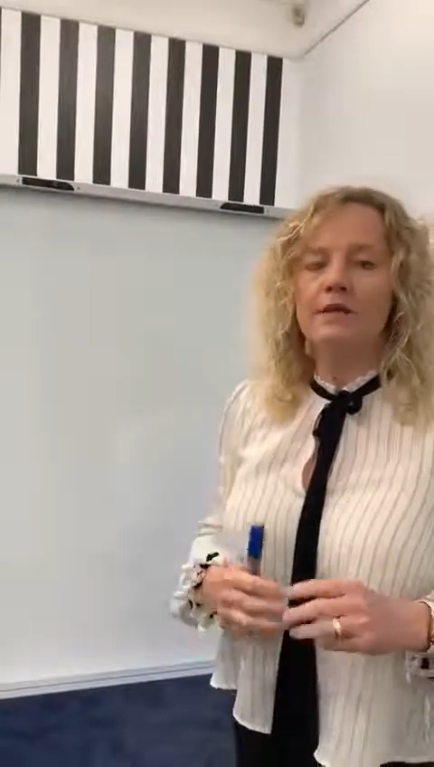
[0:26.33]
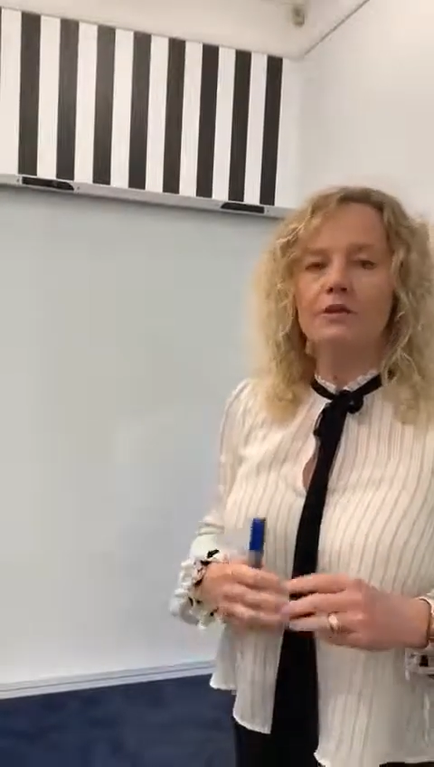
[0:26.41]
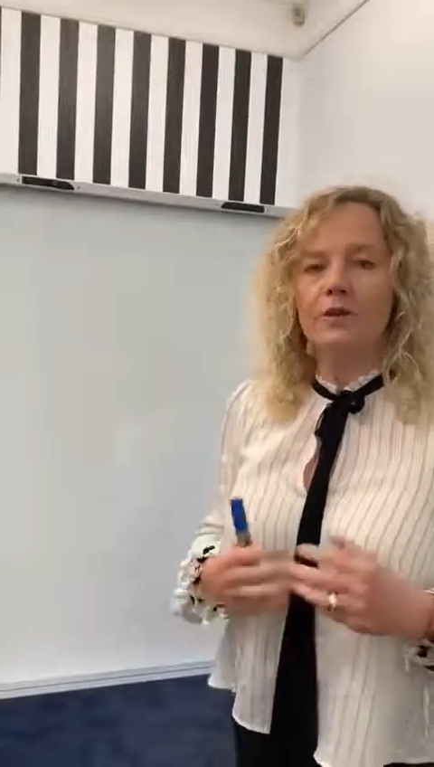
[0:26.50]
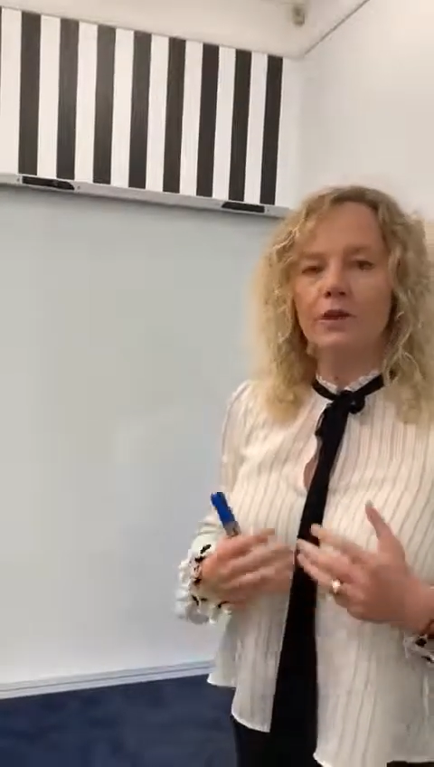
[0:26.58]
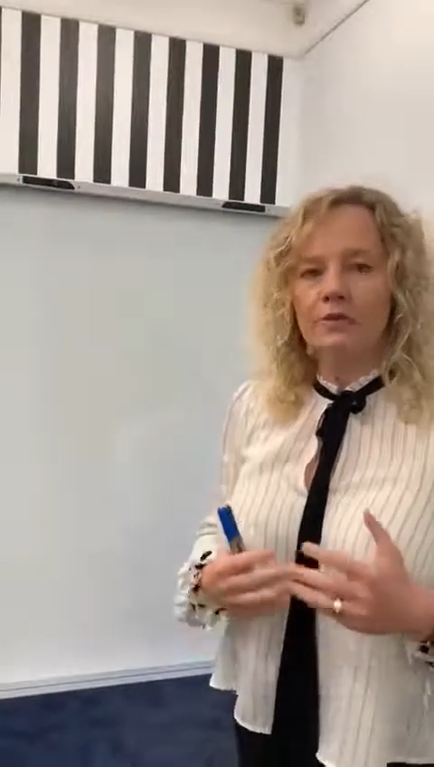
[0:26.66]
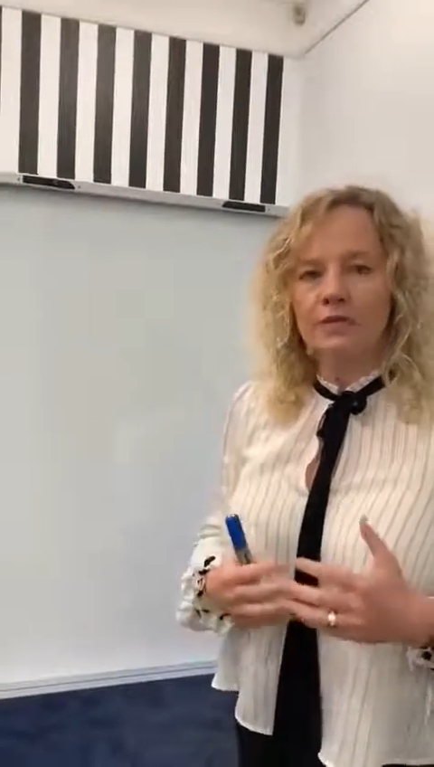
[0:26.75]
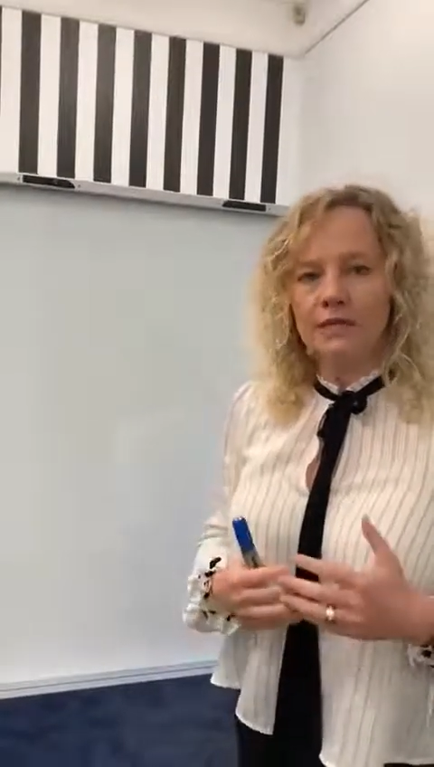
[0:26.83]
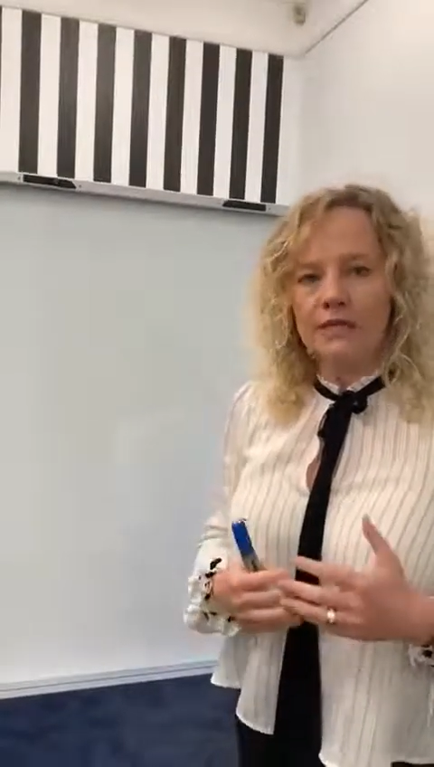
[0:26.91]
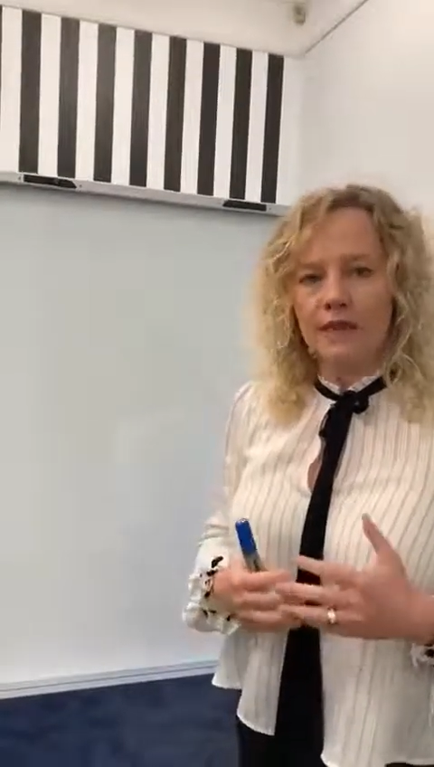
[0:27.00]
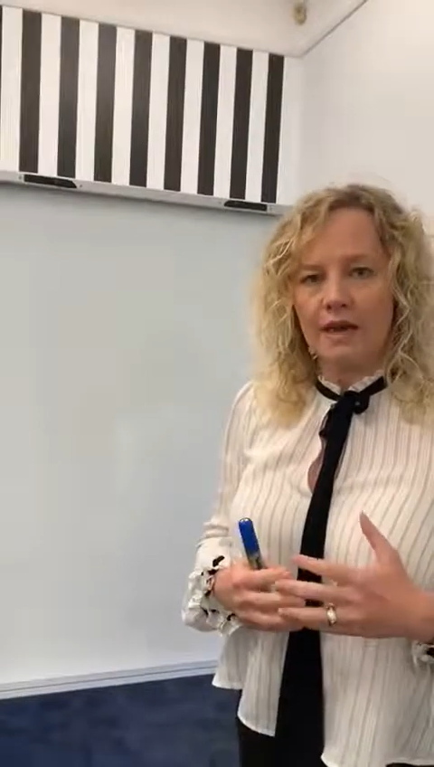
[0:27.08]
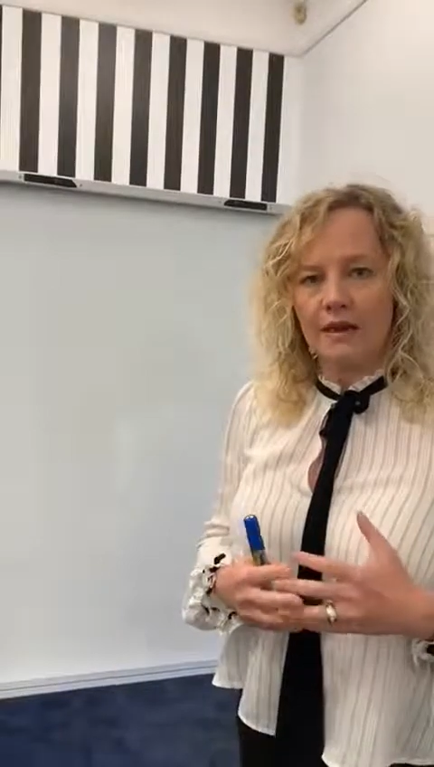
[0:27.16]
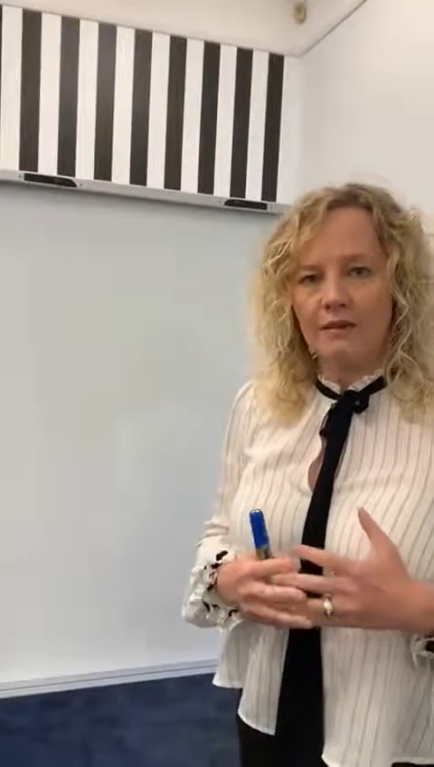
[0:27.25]
So an offset
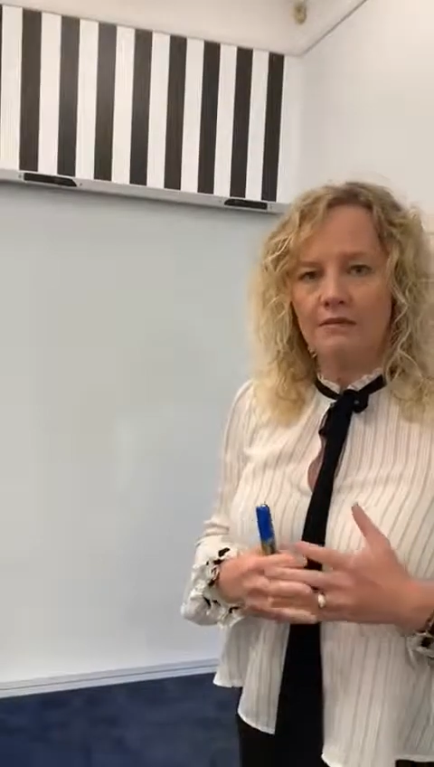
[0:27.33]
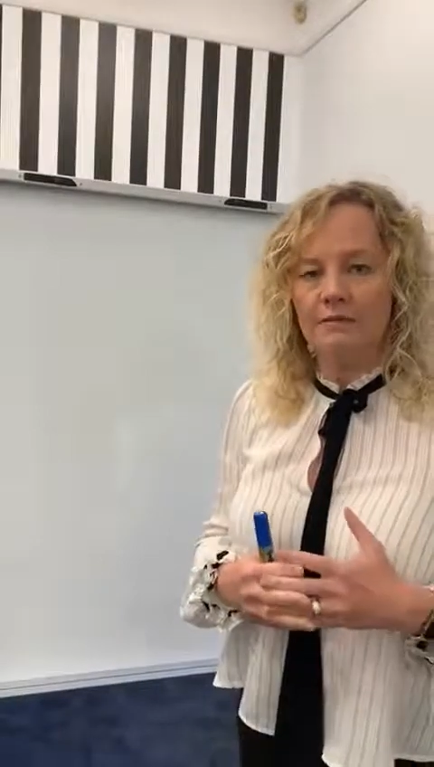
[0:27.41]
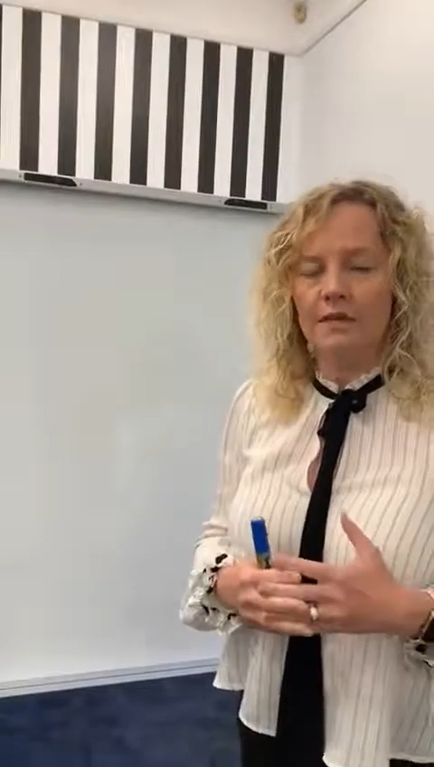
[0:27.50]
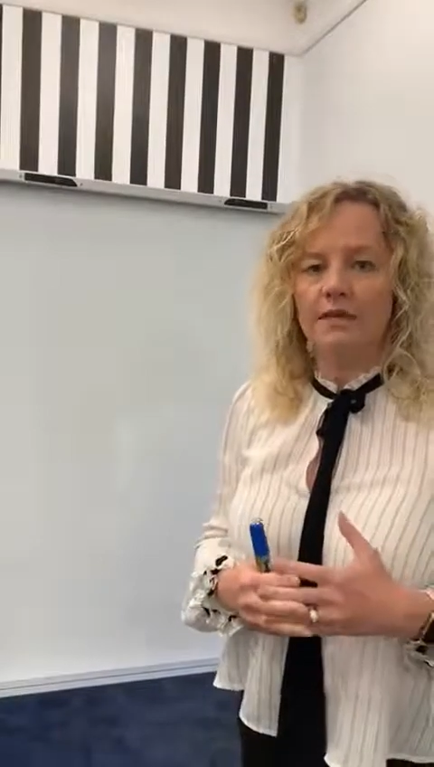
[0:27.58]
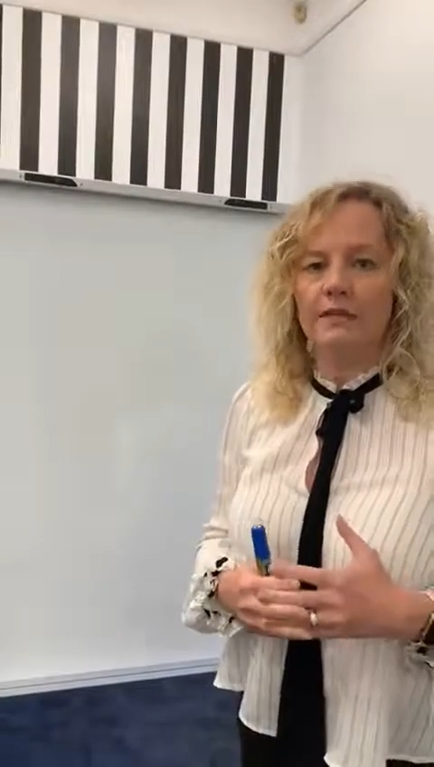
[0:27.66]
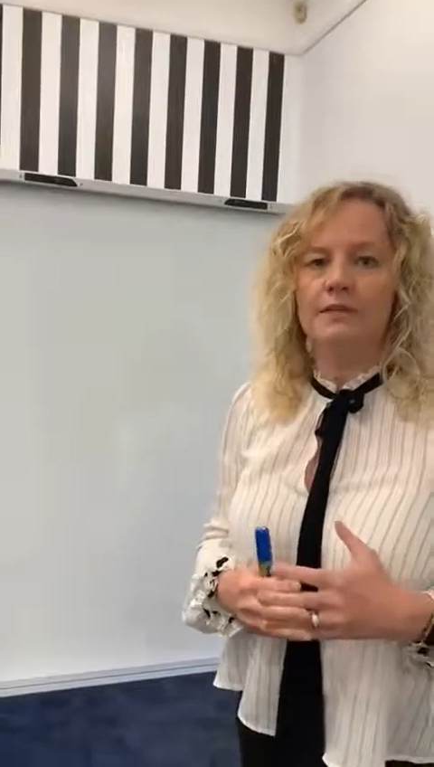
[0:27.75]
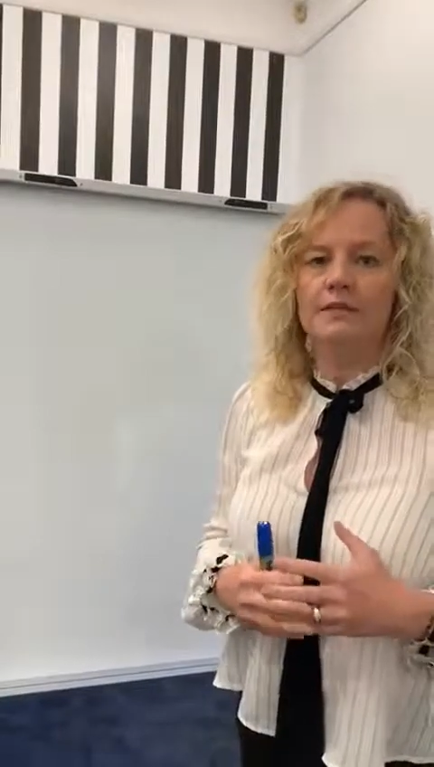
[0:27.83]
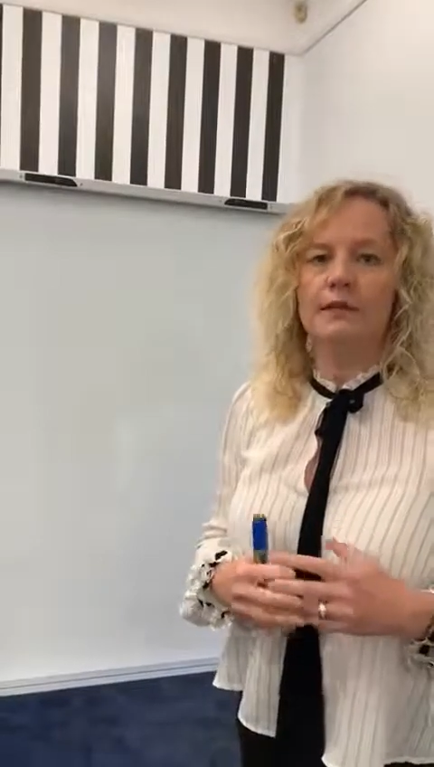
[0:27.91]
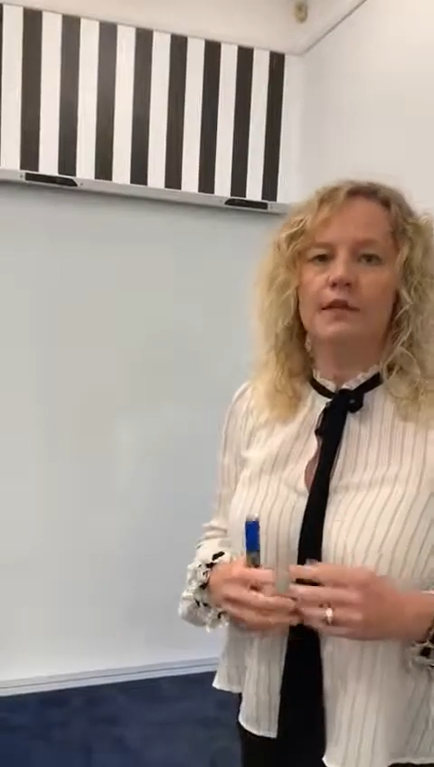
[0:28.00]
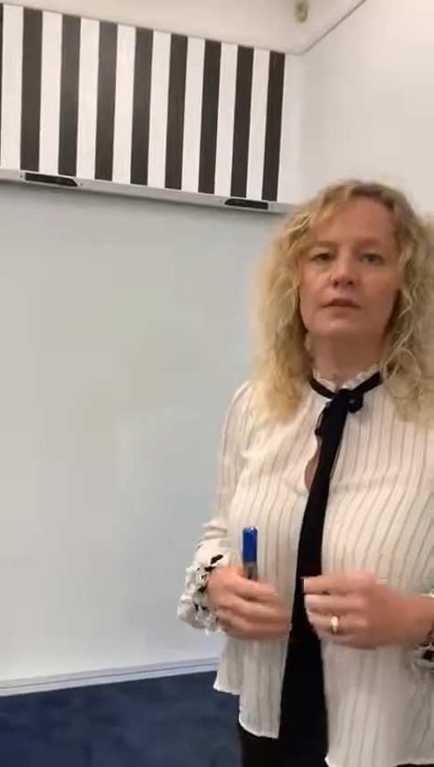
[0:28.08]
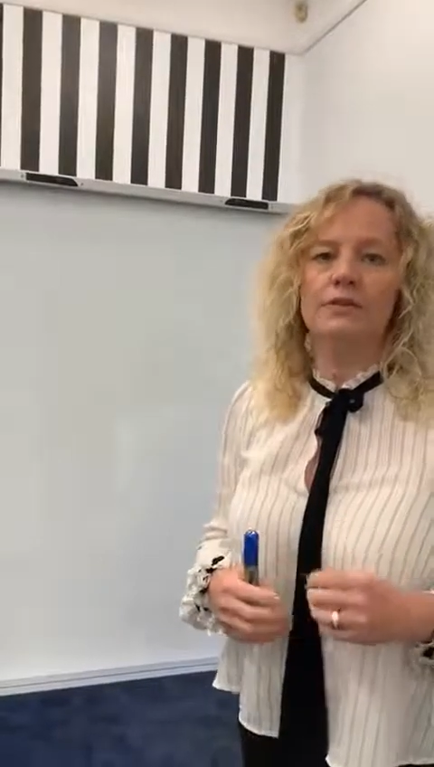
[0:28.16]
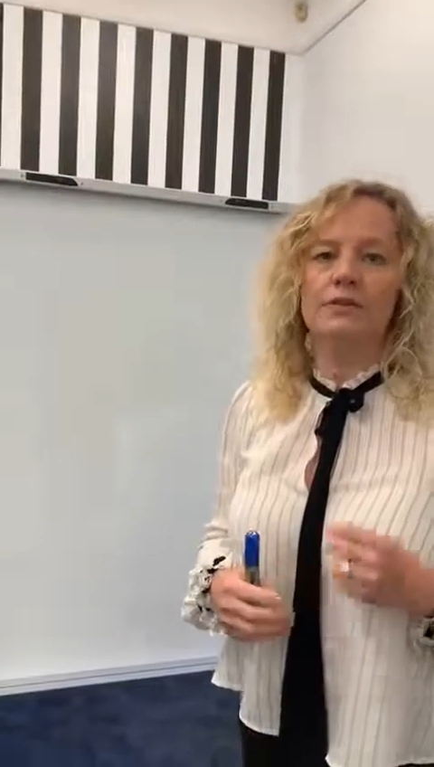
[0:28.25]
account means
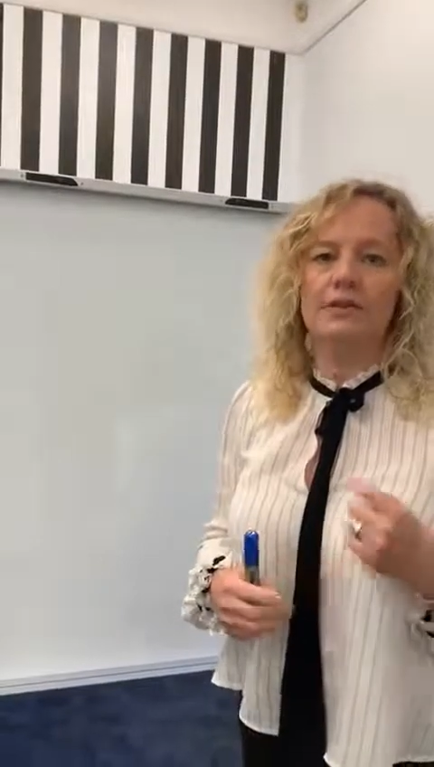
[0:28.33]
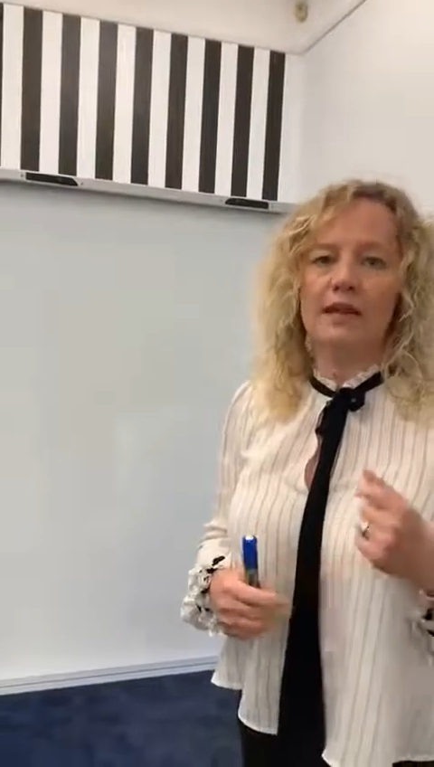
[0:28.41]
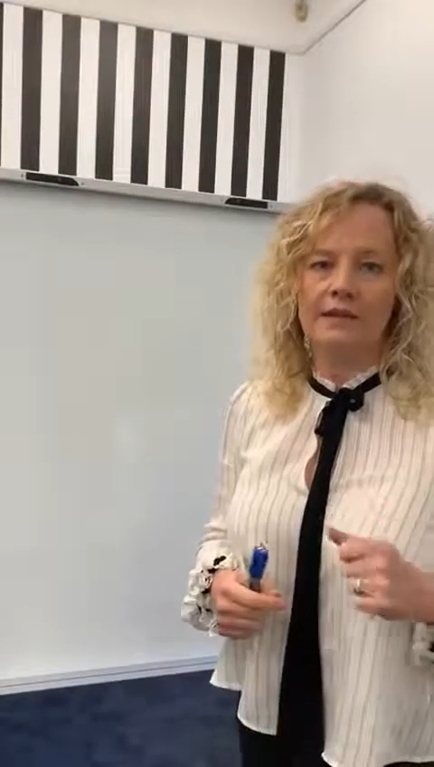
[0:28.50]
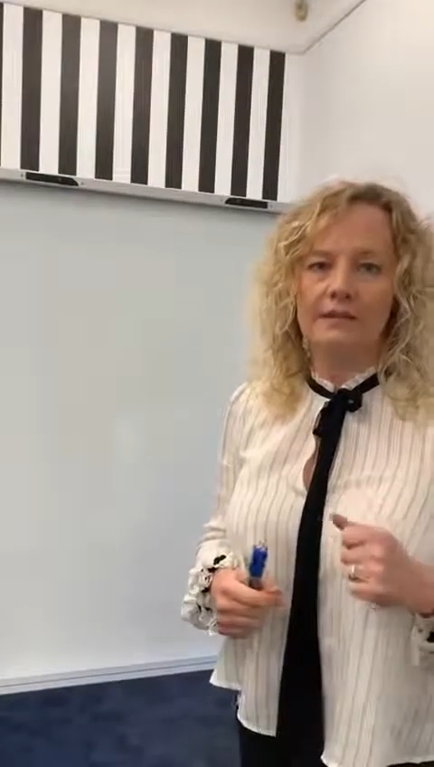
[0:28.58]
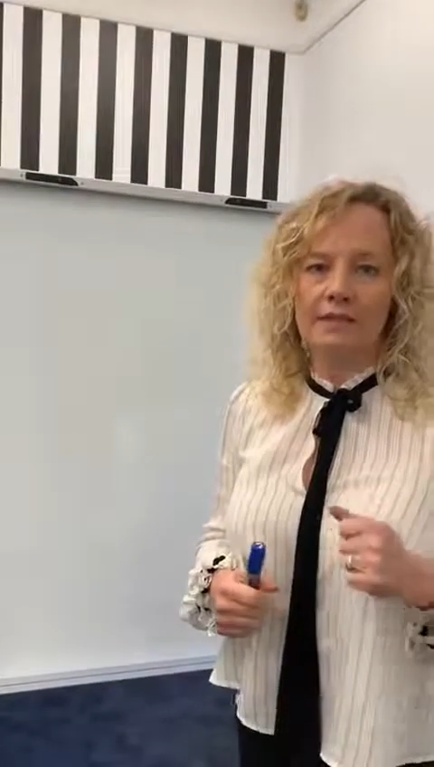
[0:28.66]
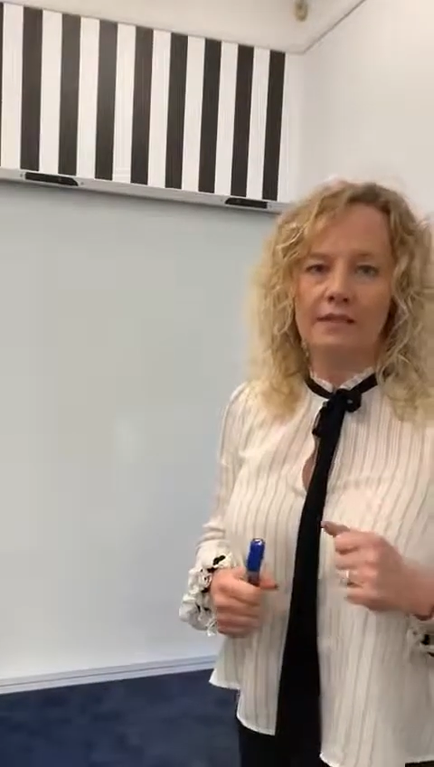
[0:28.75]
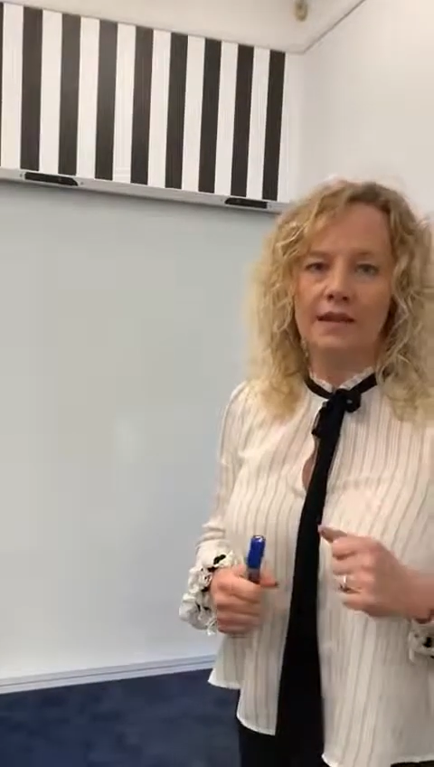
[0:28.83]
that your savings